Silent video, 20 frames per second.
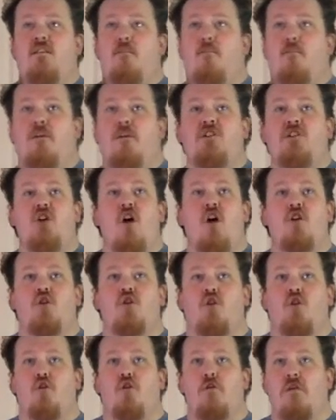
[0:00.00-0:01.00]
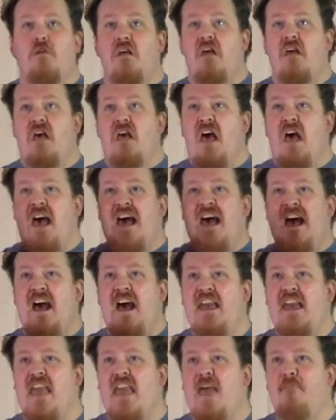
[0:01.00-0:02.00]
but doctor,
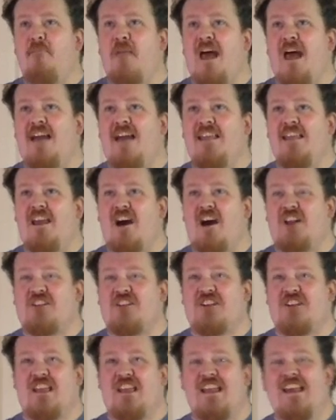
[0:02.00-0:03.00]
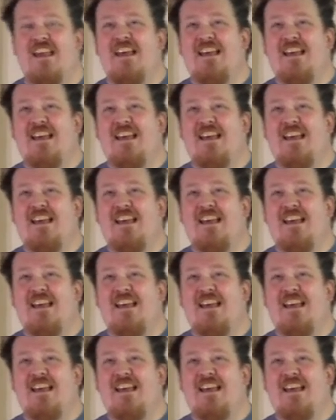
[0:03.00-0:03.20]
I am Pagliacci.